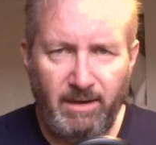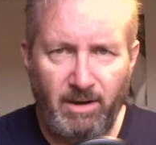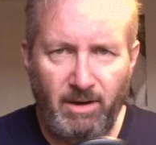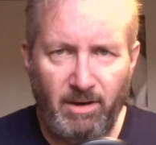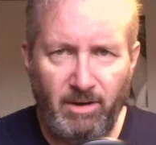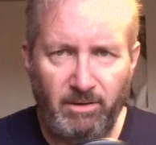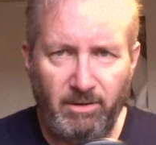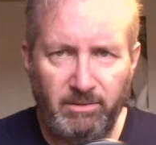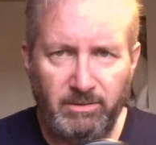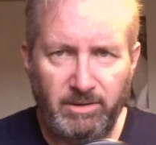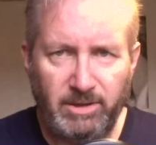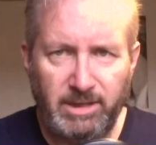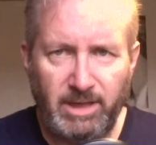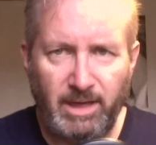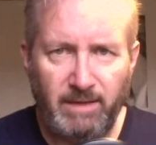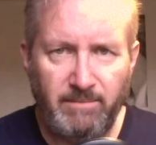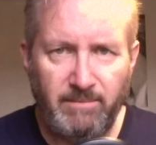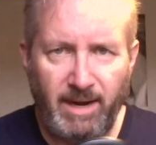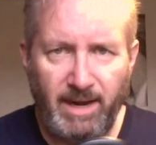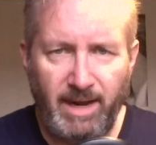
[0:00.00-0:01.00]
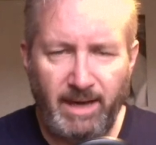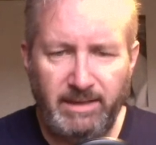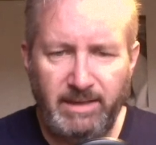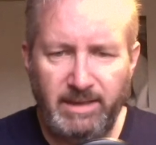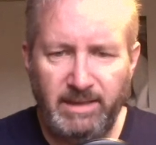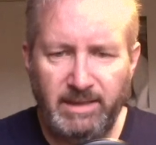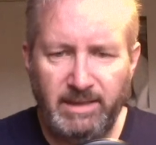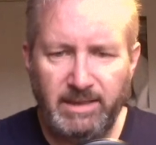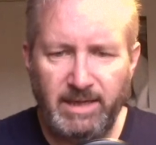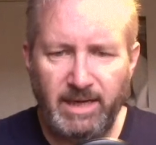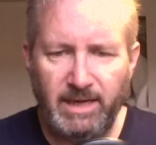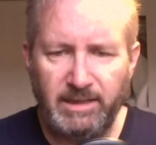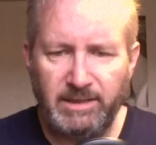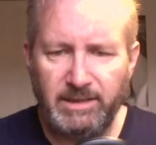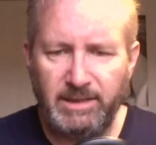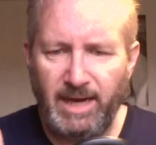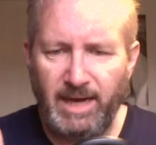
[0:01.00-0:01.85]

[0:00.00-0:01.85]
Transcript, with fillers: on Stuntman 86